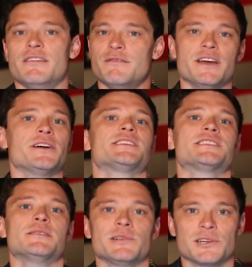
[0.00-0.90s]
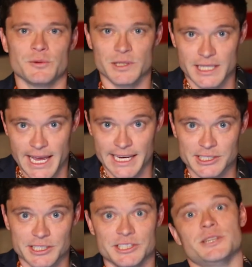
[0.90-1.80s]
Very similar to what the
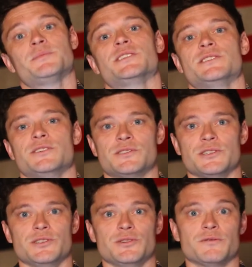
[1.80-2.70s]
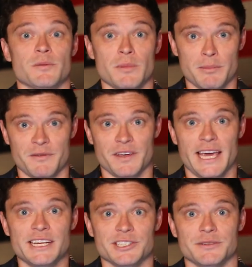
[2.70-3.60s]
ancient Egyptians used to do for
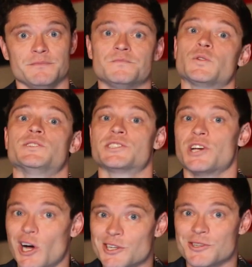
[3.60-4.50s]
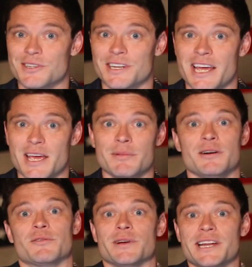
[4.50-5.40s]
mummification, which is also the name
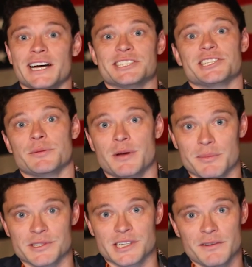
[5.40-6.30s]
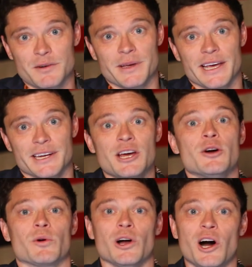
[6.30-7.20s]
of a Red Hot Chili Peppers cover band
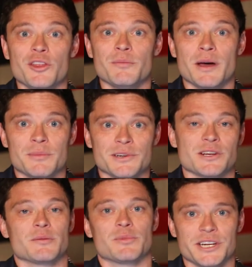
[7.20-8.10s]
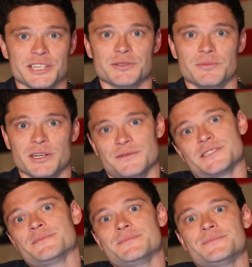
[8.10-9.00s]
where all the members are British
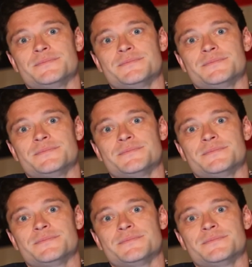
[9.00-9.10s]
MILFs.